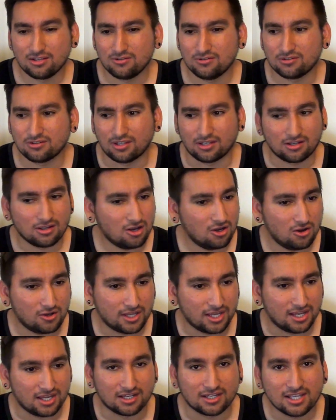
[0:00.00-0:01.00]
You're like,
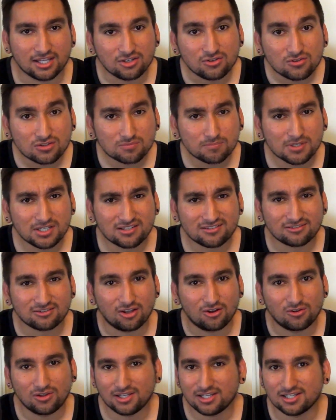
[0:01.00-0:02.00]
okay, can you speak
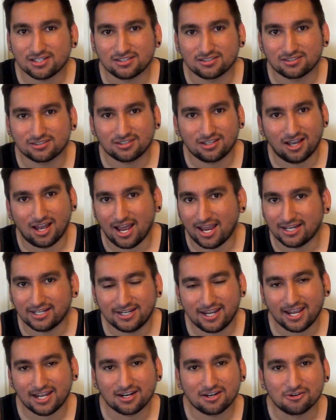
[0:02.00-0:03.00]
slowly because I
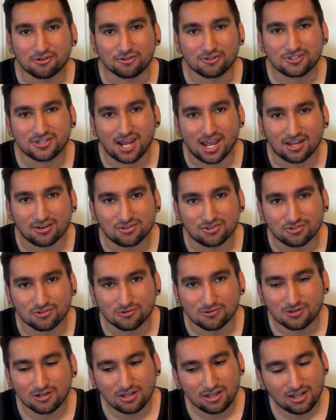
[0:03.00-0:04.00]
can't understand
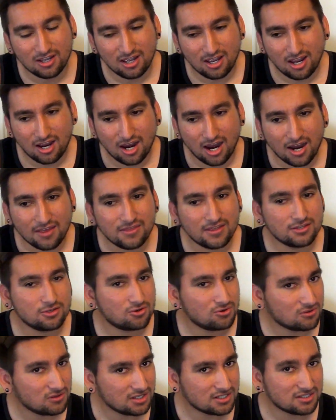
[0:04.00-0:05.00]
you? And then
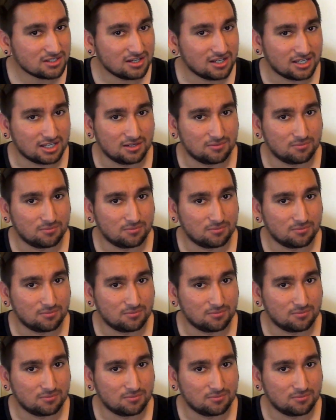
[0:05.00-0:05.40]
your listening